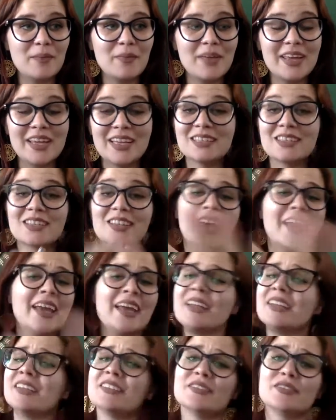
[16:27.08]

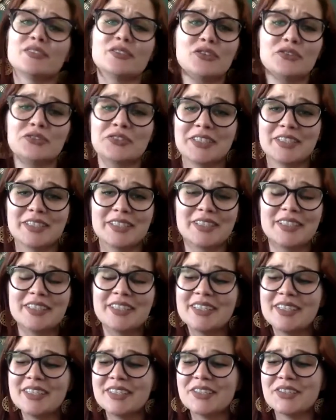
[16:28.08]
enlightened or
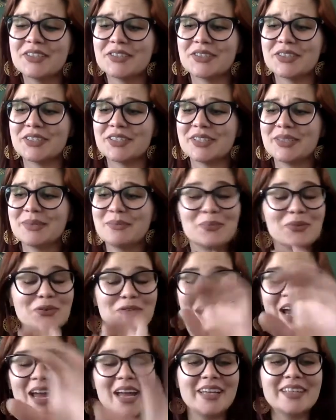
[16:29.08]

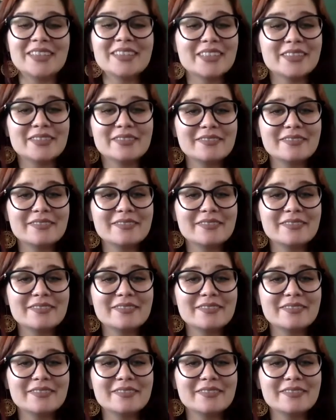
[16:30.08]
bright